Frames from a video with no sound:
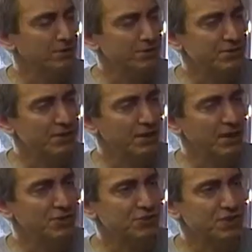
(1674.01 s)
let's see.
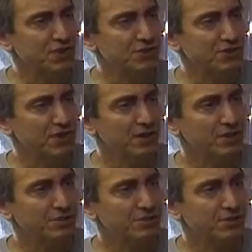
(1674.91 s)
How should I say
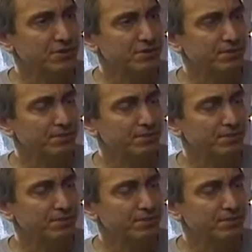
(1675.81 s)
this?